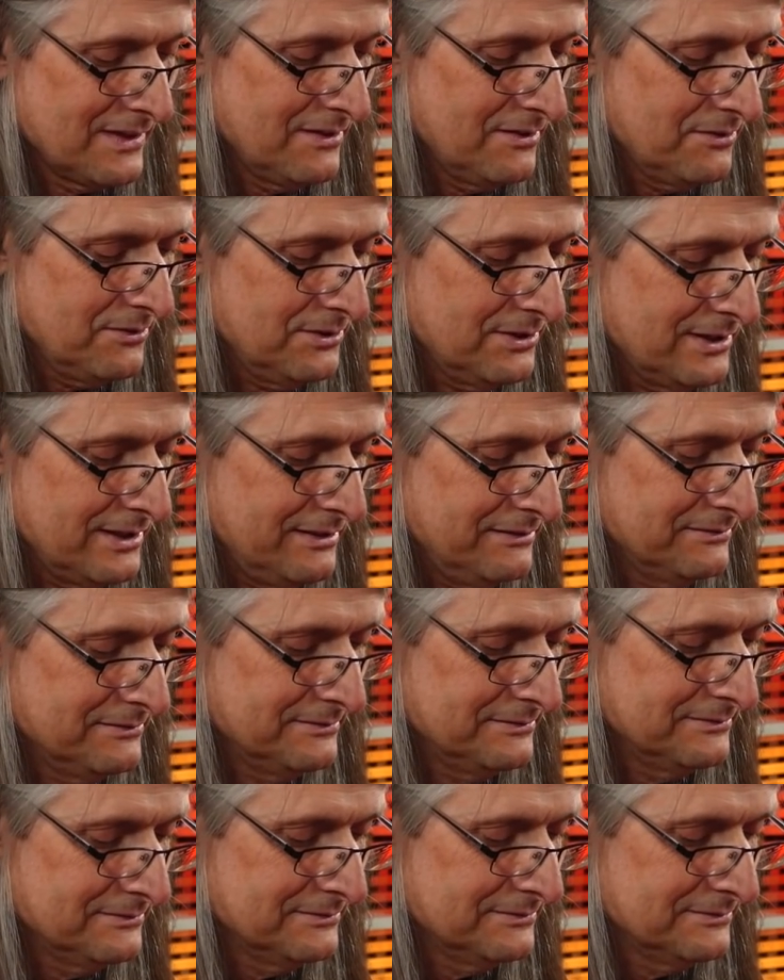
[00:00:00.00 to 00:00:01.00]
Okay.
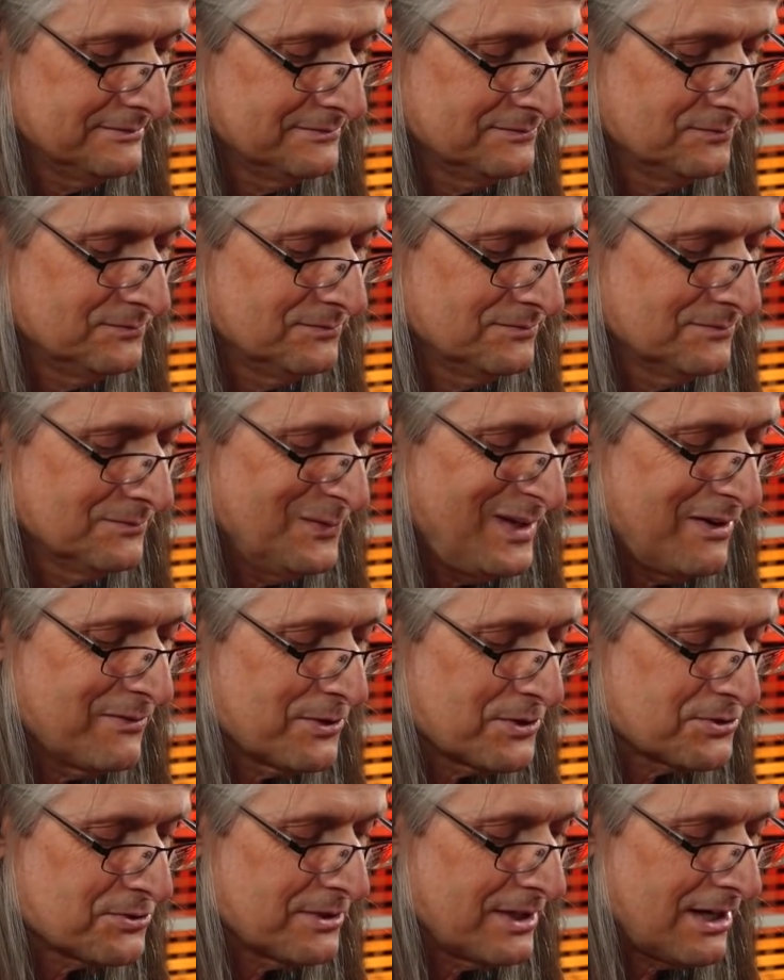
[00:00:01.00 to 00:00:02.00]
We have
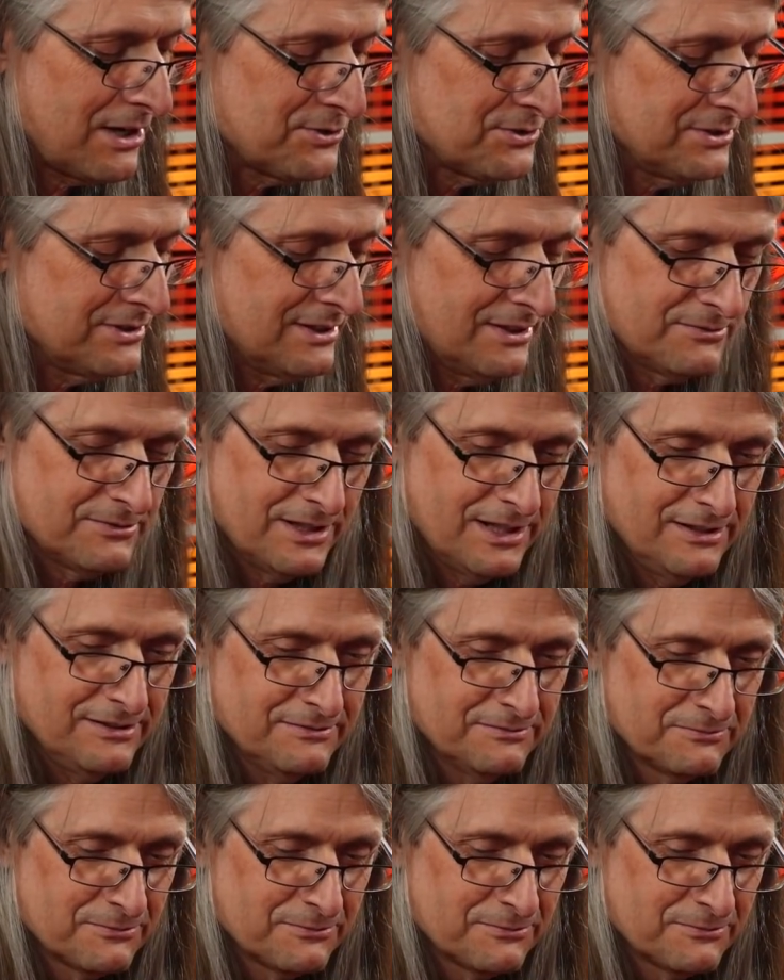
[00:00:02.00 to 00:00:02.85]
our strategy down, right?